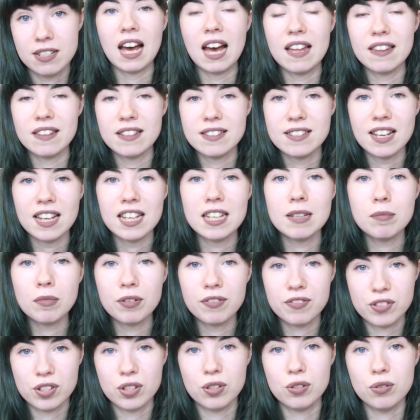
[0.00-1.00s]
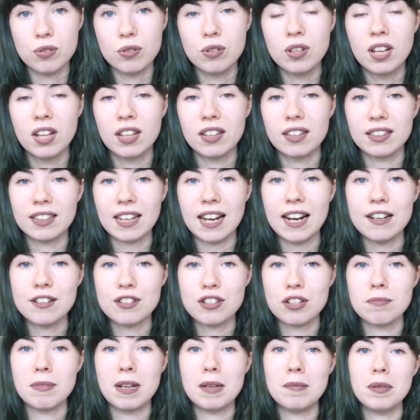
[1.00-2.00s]
At the time of 2, the
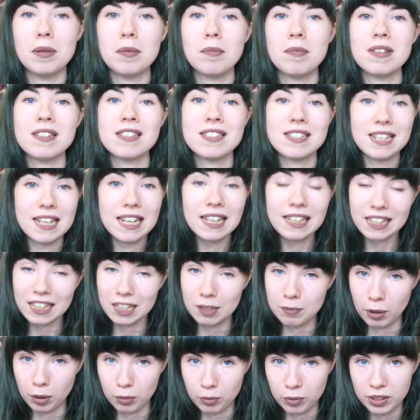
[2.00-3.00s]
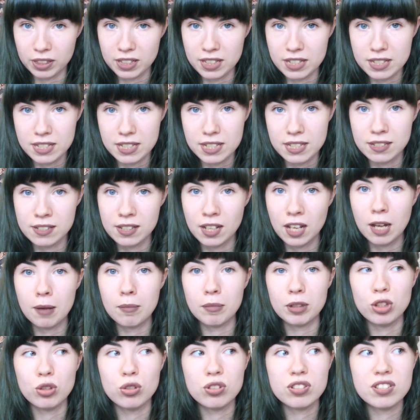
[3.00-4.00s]
character might be mistaken about what they need, but you